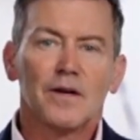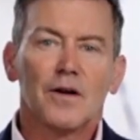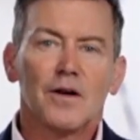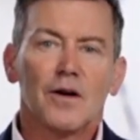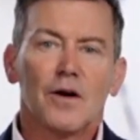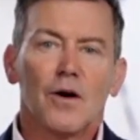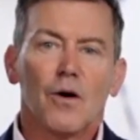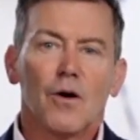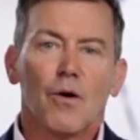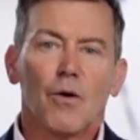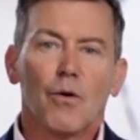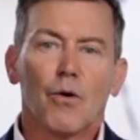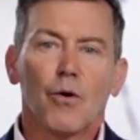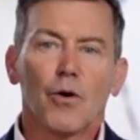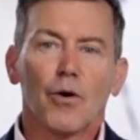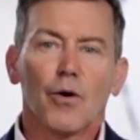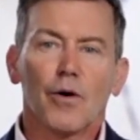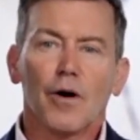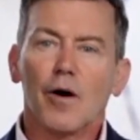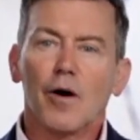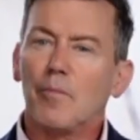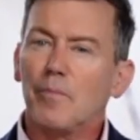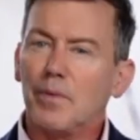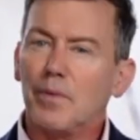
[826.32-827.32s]
or
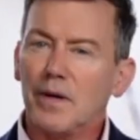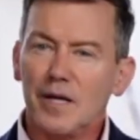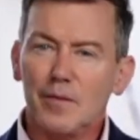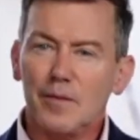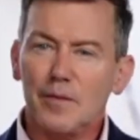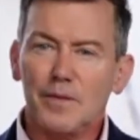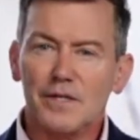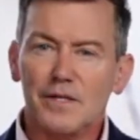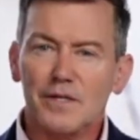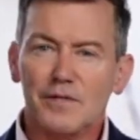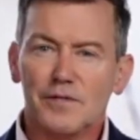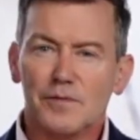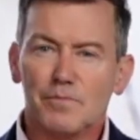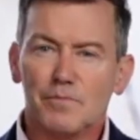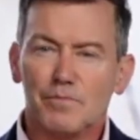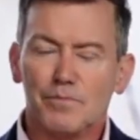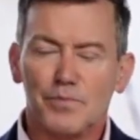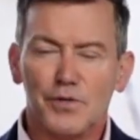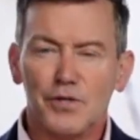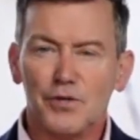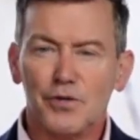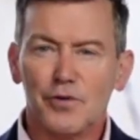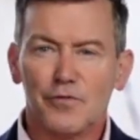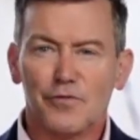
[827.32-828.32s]
a baby's
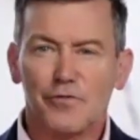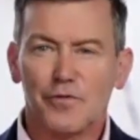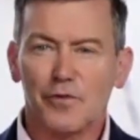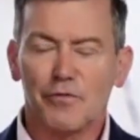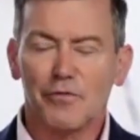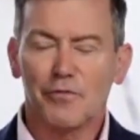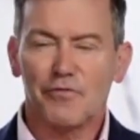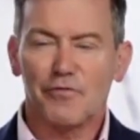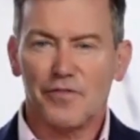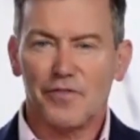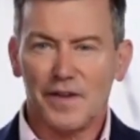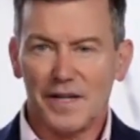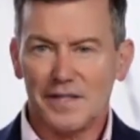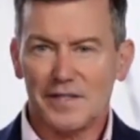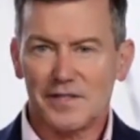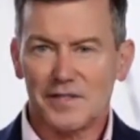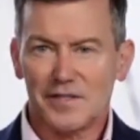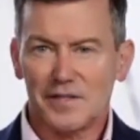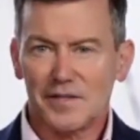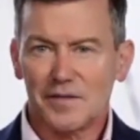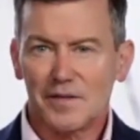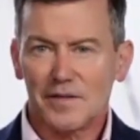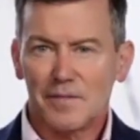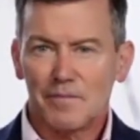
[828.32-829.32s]
beautiful
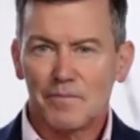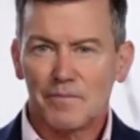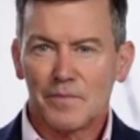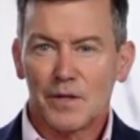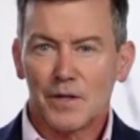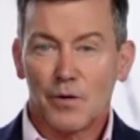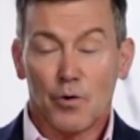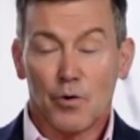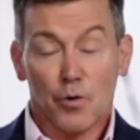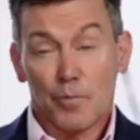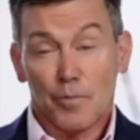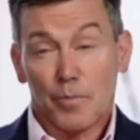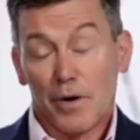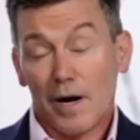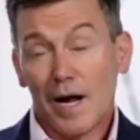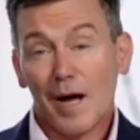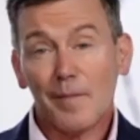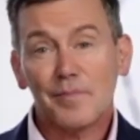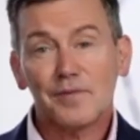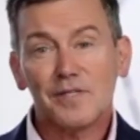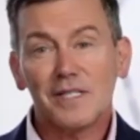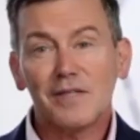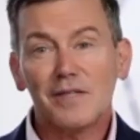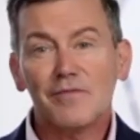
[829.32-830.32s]
face or
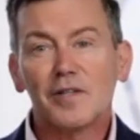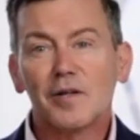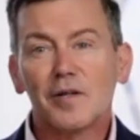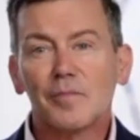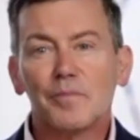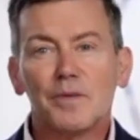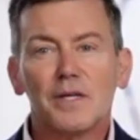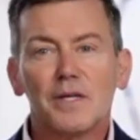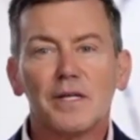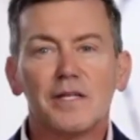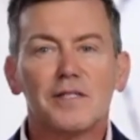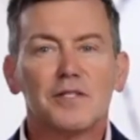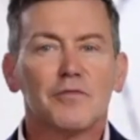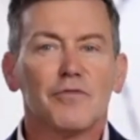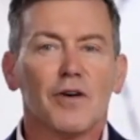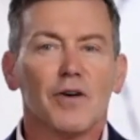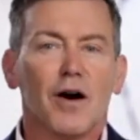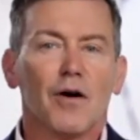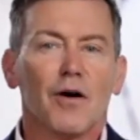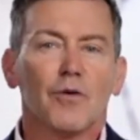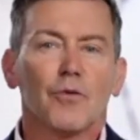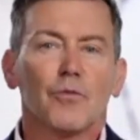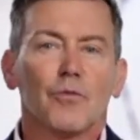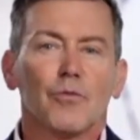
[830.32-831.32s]
perhaps even a piece of
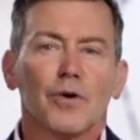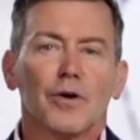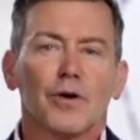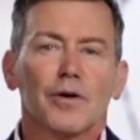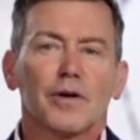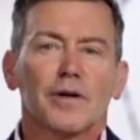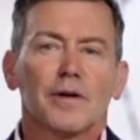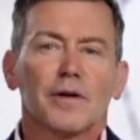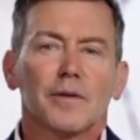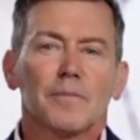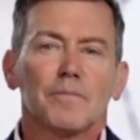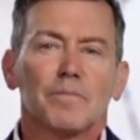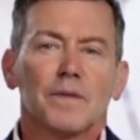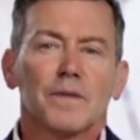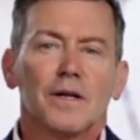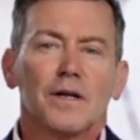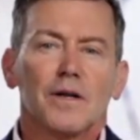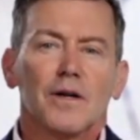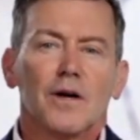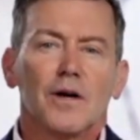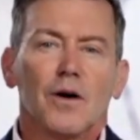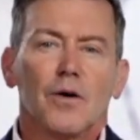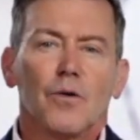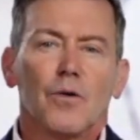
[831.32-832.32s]
artwork.
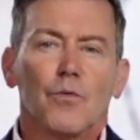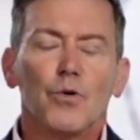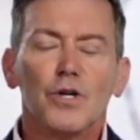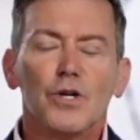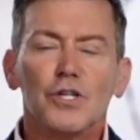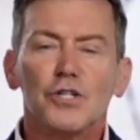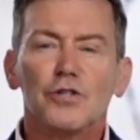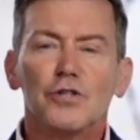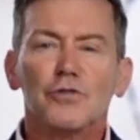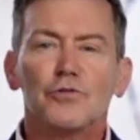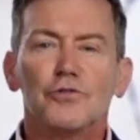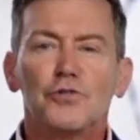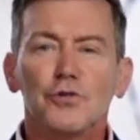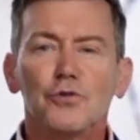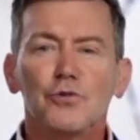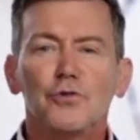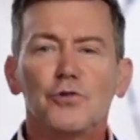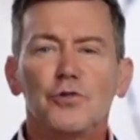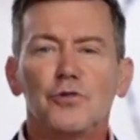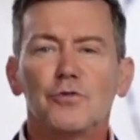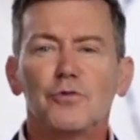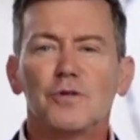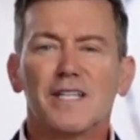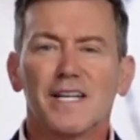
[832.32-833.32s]
When you do,
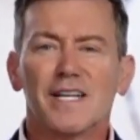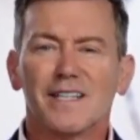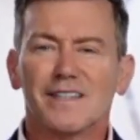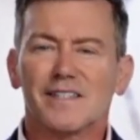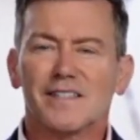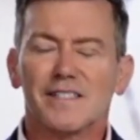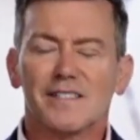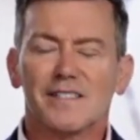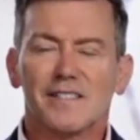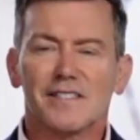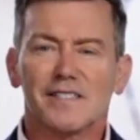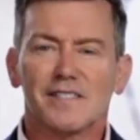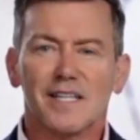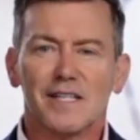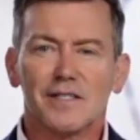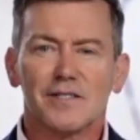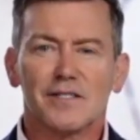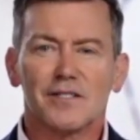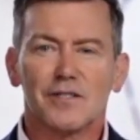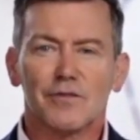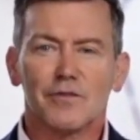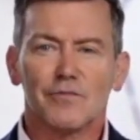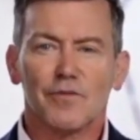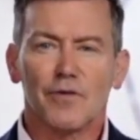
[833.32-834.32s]
you get this sense
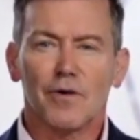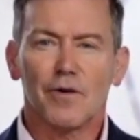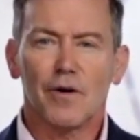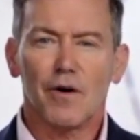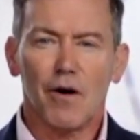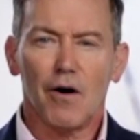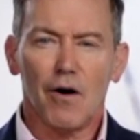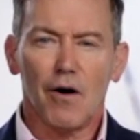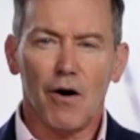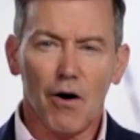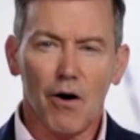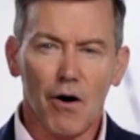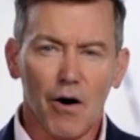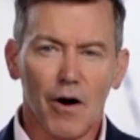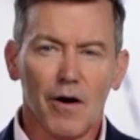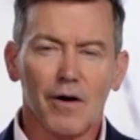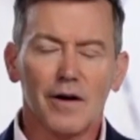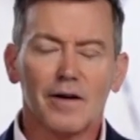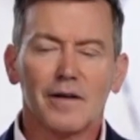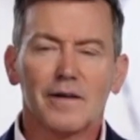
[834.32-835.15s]
of awe.